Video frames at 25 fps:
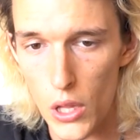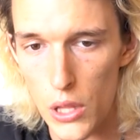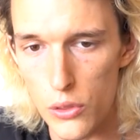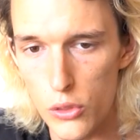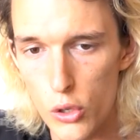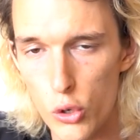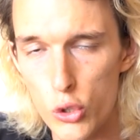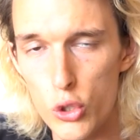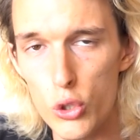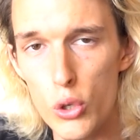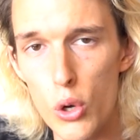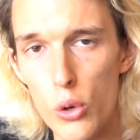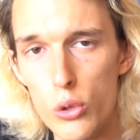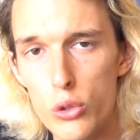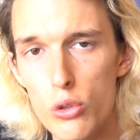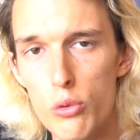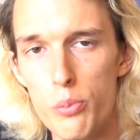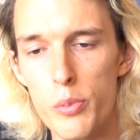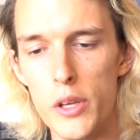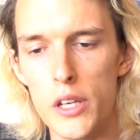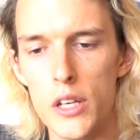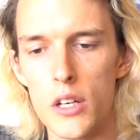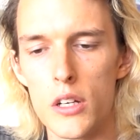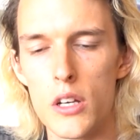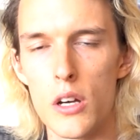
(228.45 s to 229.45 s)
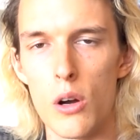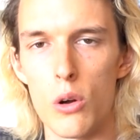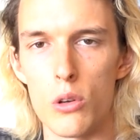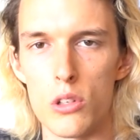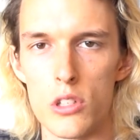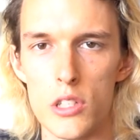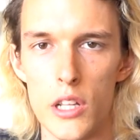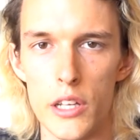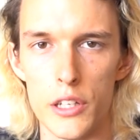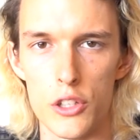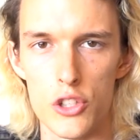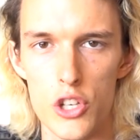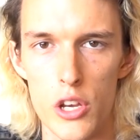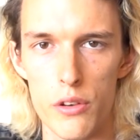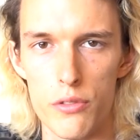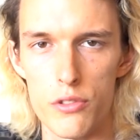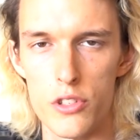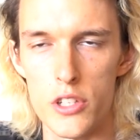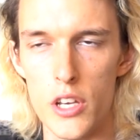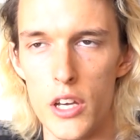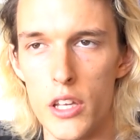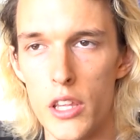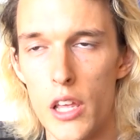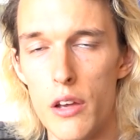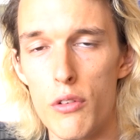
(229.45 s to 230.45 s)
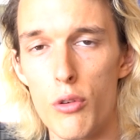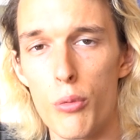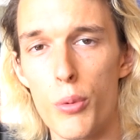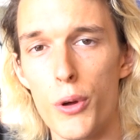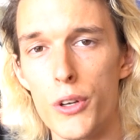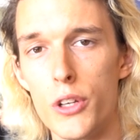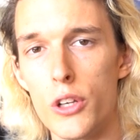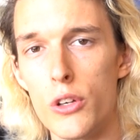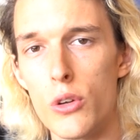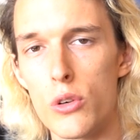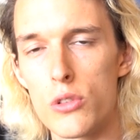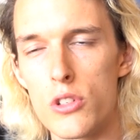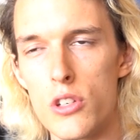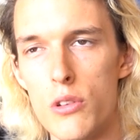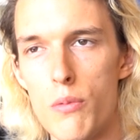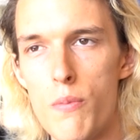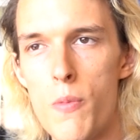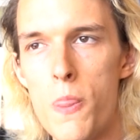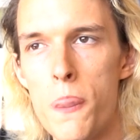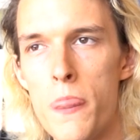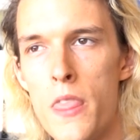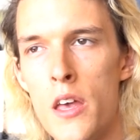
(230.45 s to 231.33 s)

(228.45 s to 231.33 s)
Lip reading: Now you go to big accounts, like Jeff said, everybody knows him.